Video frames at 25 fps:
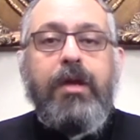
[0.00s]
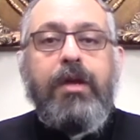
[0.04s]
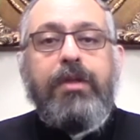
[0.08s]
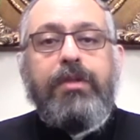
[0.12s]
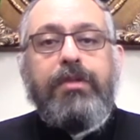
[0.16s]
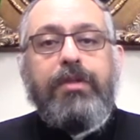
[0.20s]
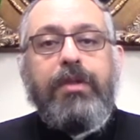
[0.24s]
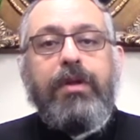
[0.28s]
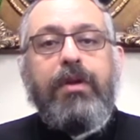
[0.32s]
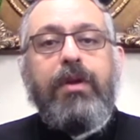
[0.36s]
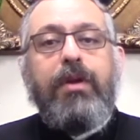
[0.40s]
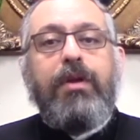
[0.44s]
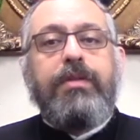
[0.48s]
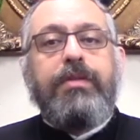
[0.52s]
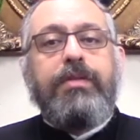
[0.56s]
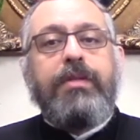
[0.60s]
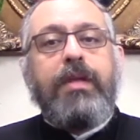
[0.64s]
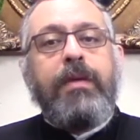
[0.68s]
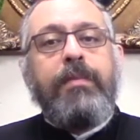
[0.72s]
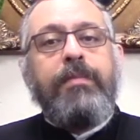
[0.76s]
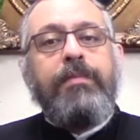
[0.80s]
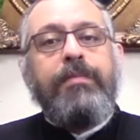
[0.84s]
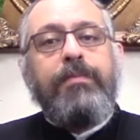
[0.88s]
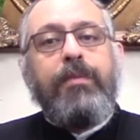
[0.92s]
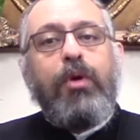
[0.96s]
There are
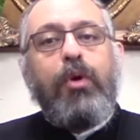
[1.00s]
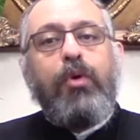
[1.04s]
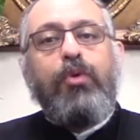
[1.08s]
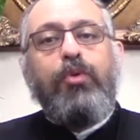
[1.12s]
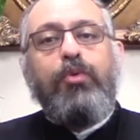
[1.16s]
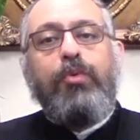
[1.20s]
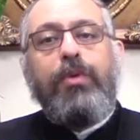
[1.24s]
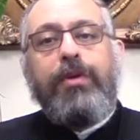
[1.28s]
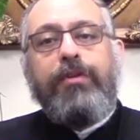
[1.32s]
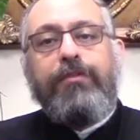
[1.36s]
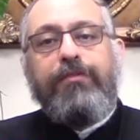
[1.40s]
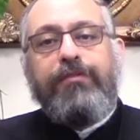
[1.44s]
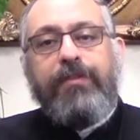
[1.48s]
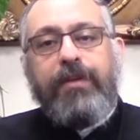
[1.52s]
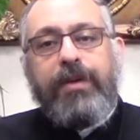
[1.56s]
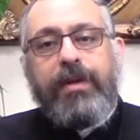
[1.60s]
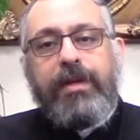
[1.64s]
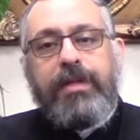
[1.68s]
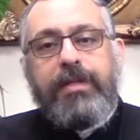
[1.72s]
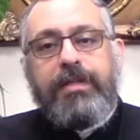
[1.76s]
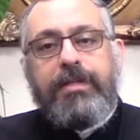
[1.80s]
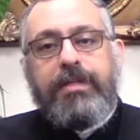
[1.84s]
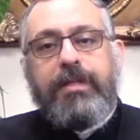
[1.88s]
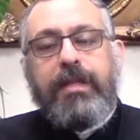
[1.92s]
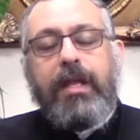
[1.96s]
some who were
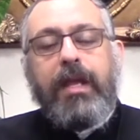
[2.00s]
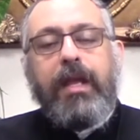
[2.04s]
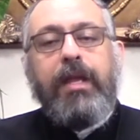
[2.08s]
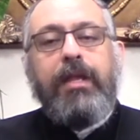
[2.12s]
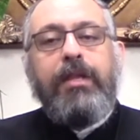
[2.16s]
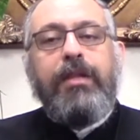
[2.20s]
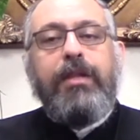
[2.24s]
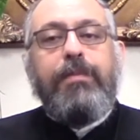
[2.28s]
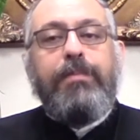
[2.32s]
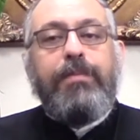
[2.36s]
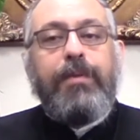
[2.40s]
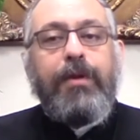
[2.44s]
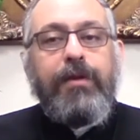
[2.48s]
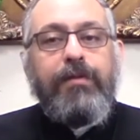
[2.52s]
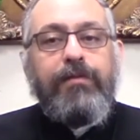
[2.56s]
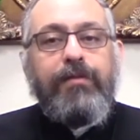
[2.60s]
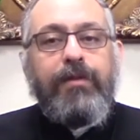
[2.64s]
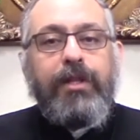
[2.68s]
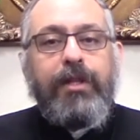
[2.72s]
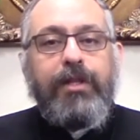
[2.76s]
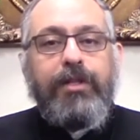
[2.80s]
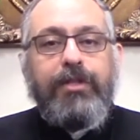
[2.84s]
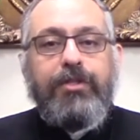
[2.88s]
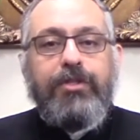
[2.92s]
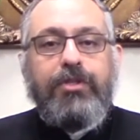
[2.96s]
first in
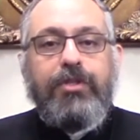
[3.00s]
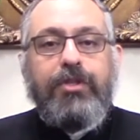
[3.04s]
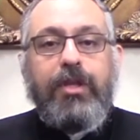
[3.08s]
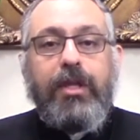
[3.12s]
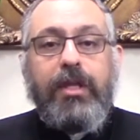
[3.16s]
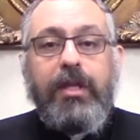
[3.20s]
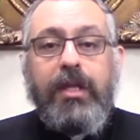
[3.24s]
privilege,